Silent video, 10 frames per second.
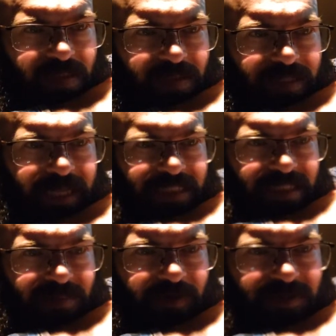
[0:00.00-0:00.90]

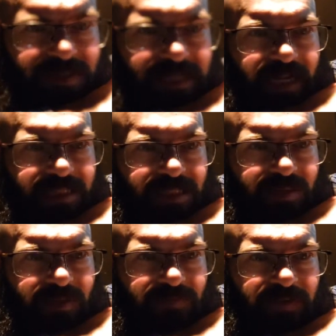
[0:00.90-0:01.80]
Nancy, the person's
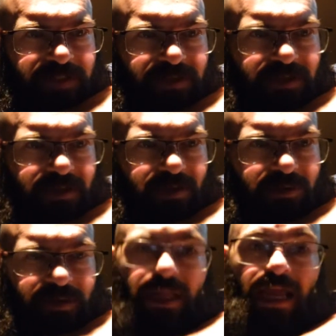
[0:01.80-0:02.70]
attitude will affect their
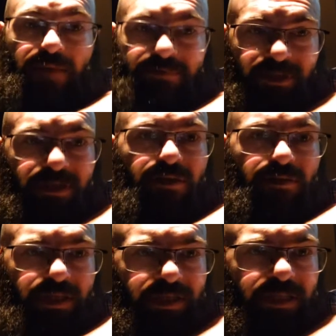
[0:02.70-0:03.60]
own.
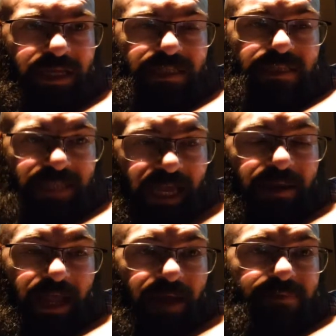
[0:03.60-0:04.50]
Absolutely. That's
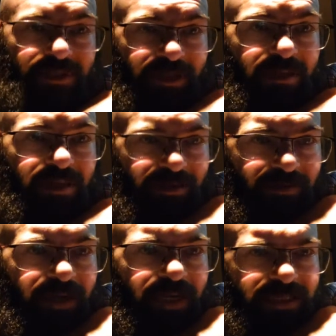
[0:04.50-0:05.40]
absolutely
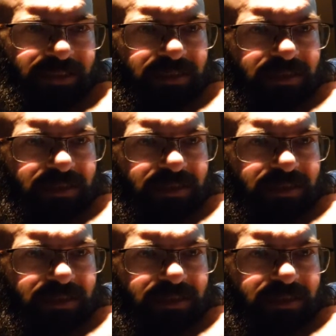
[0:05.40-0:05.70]
correct.